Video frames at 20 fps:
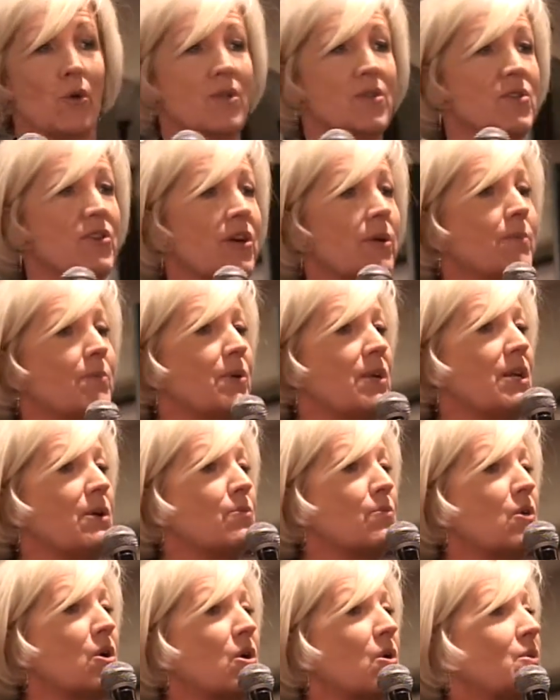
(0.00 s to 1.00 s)
what somebody
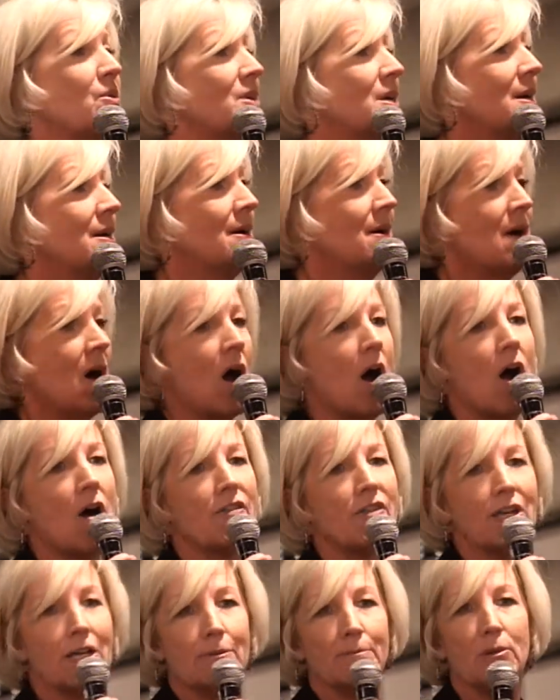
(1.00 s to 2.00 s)
wrote
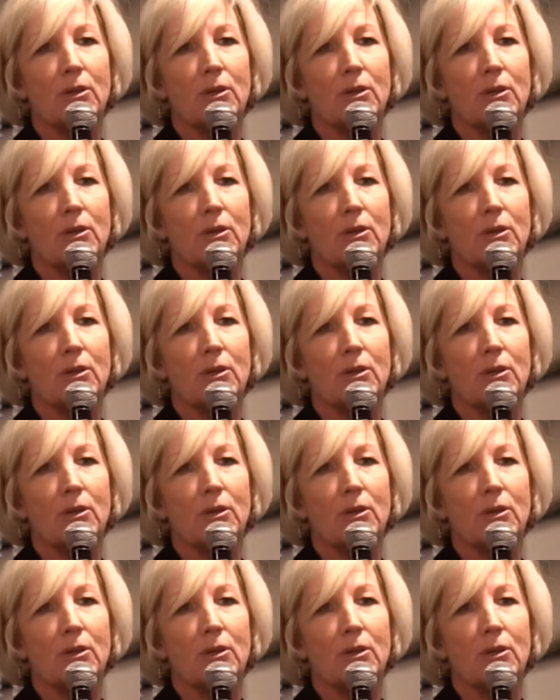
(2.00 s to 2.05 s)
on their